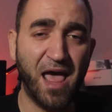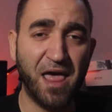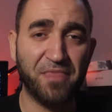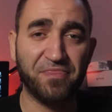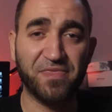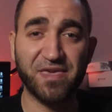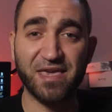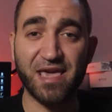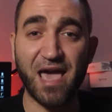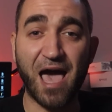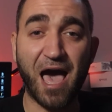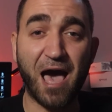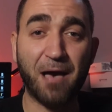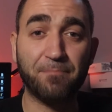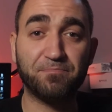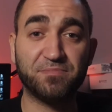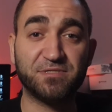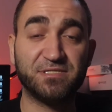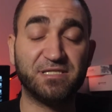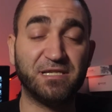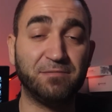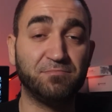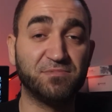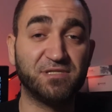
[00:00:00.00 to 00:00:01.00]
The app
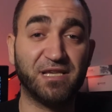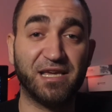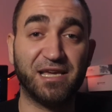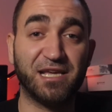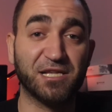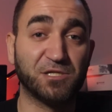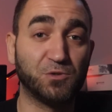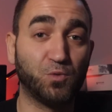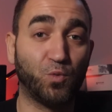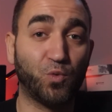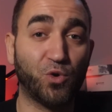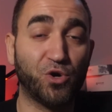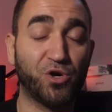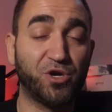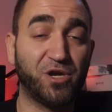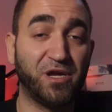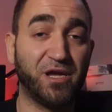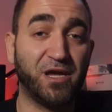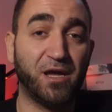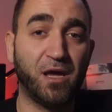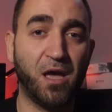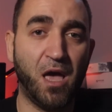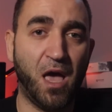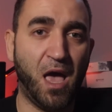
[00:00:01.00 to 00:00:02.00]
seems like it's
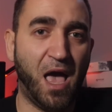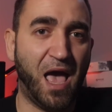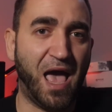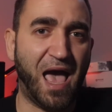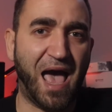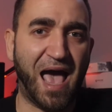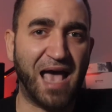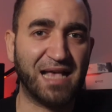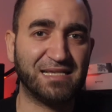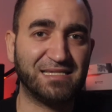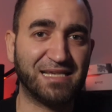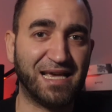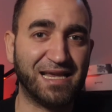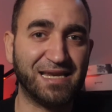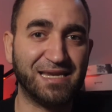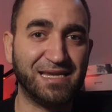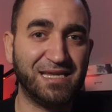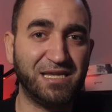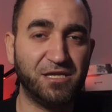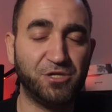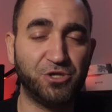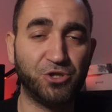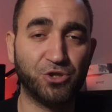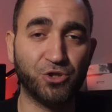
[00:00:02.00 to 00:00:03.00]
working as I
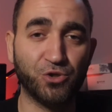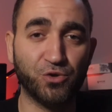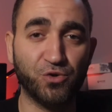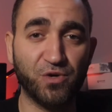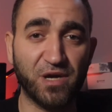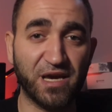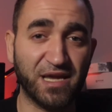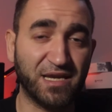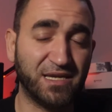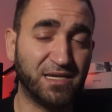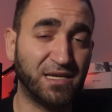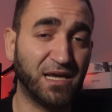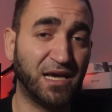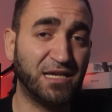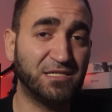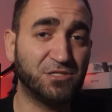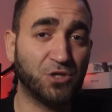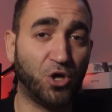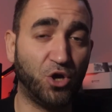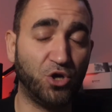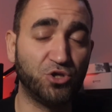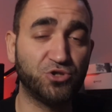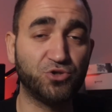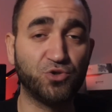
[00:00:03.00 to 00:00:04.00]
need to. It does
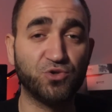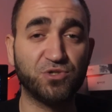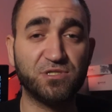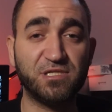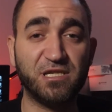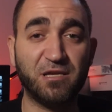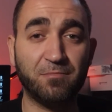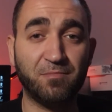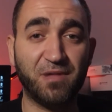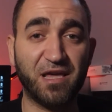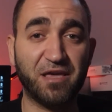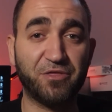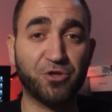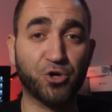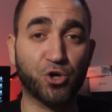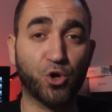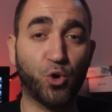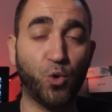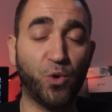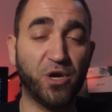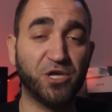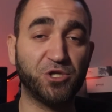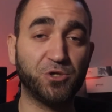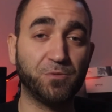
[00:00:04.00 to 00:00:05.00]
also seem like they're
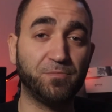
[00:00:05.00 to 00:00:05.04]
going to